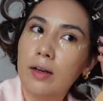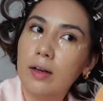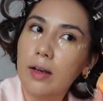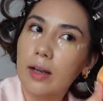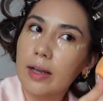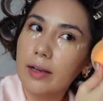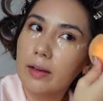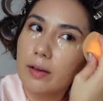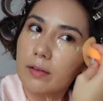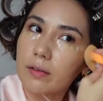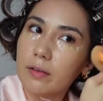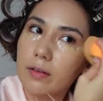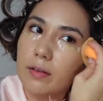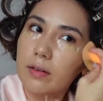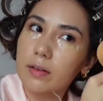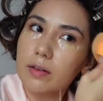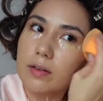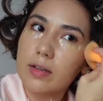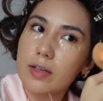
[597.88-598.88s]
like
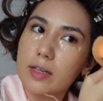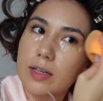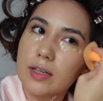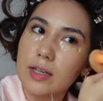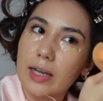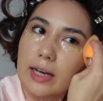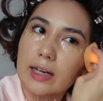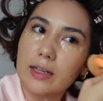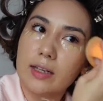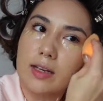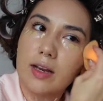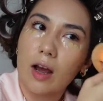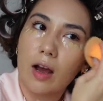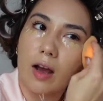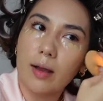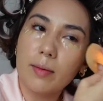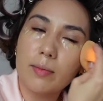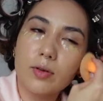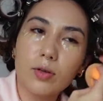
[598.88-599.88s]
6
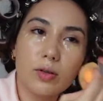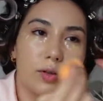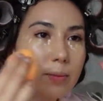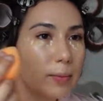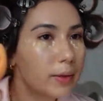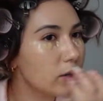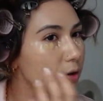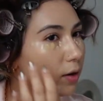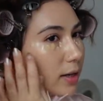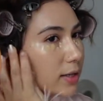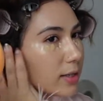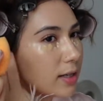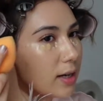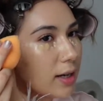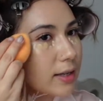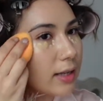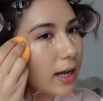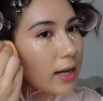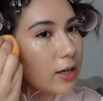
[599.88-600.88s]
times or something crazy
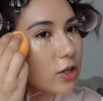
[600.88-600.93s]
like that,